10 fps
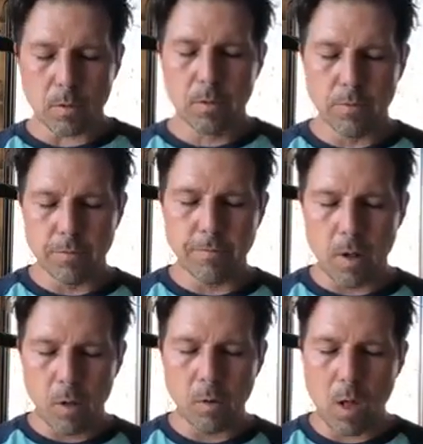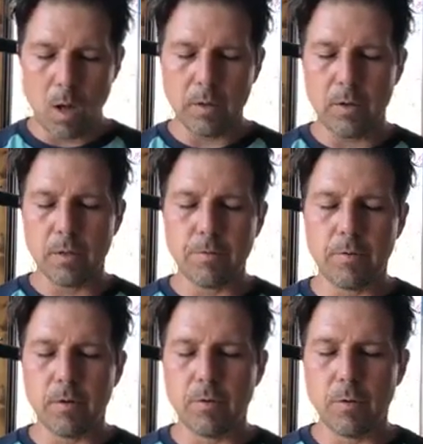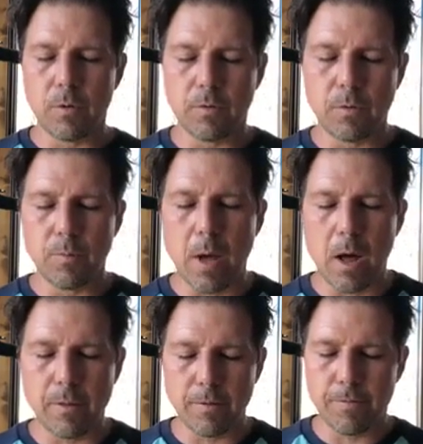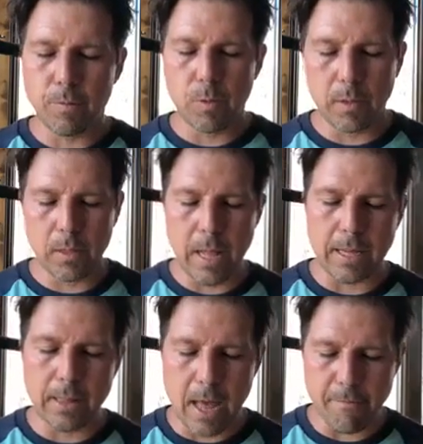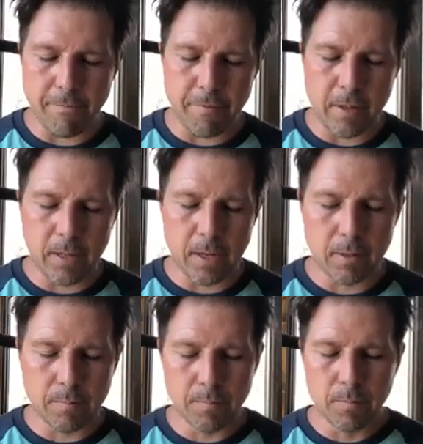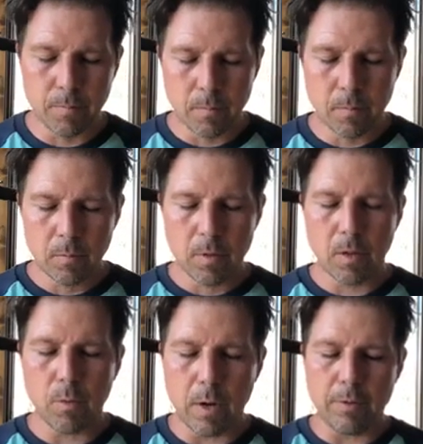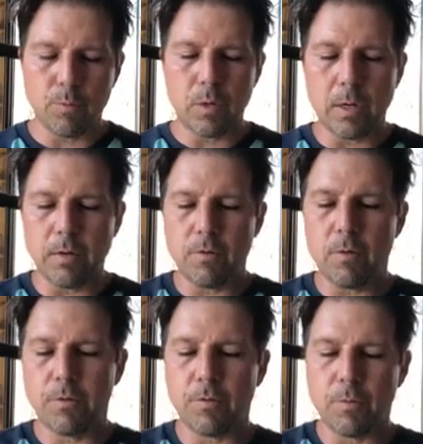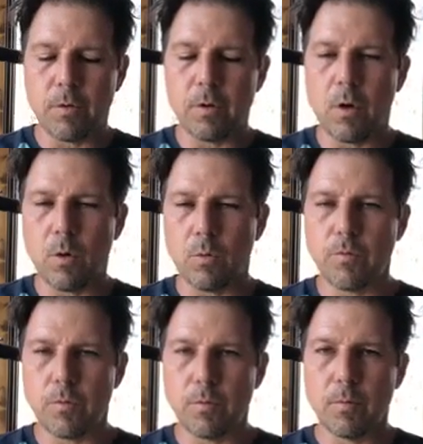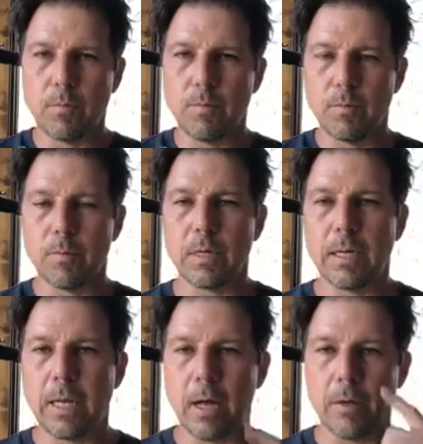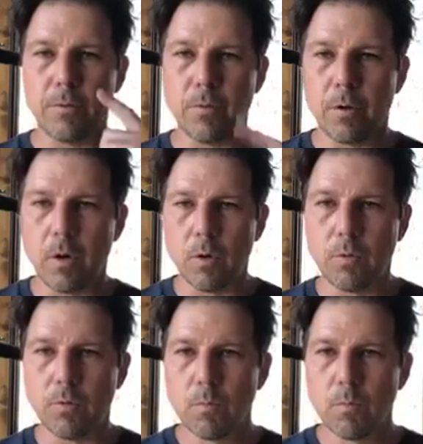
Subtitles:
Just follow along. You can still do it through your mouth if you really like that feeling. Otherwise, we're going to do this through the nose. Inhale through the nose.